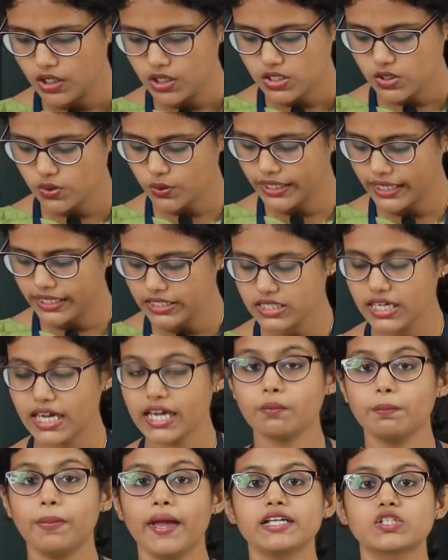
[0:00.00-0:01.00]
So you can
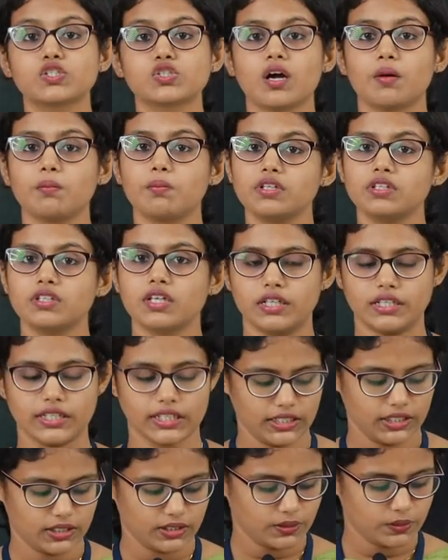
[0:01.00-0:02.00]
take page number
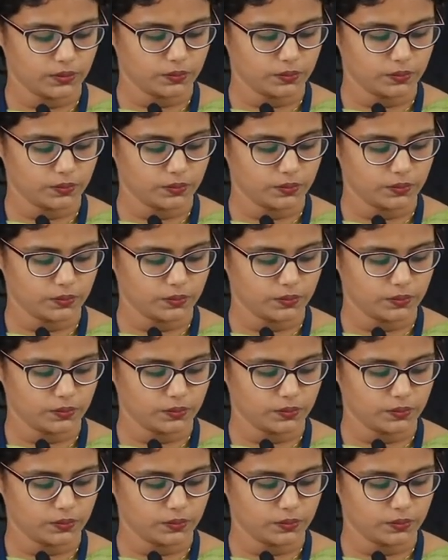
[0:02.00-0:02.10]
13.